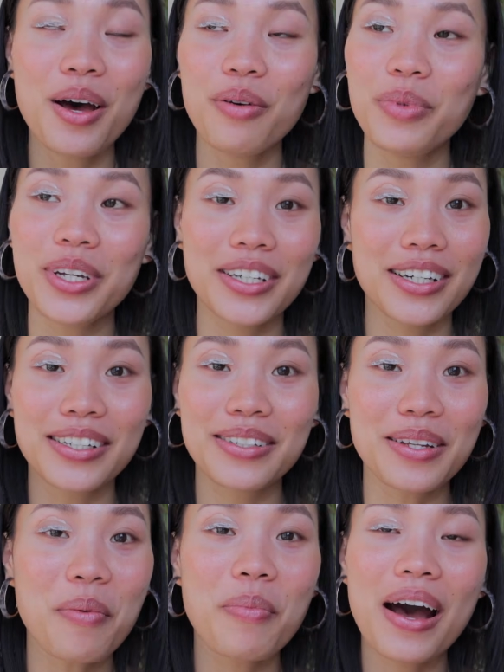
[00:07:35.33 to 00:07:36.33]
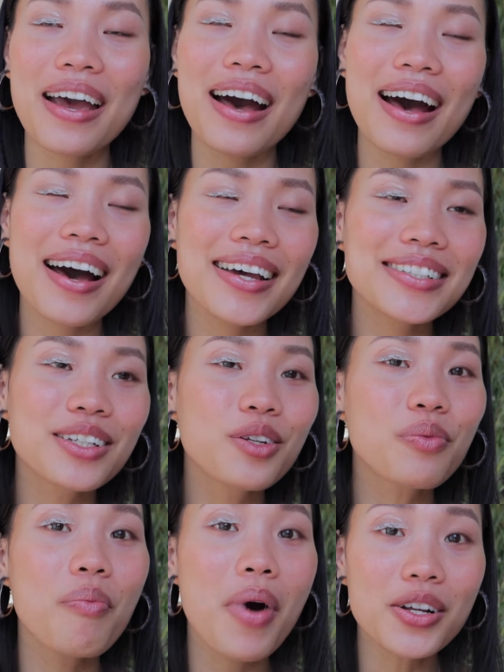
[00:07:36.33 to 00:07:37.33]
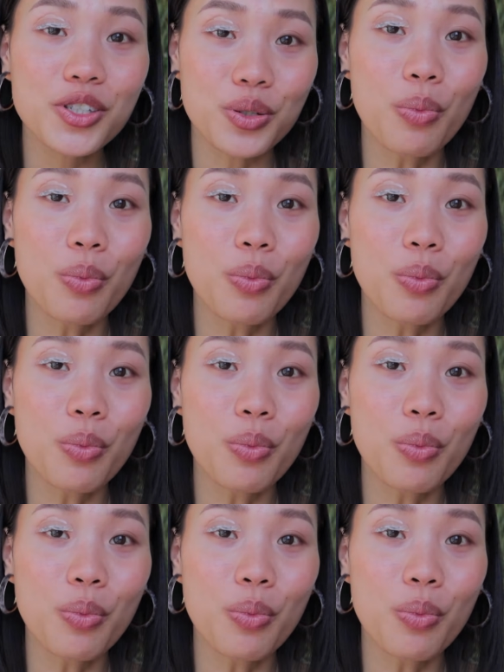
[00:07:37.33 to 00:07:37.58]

because my eyes look much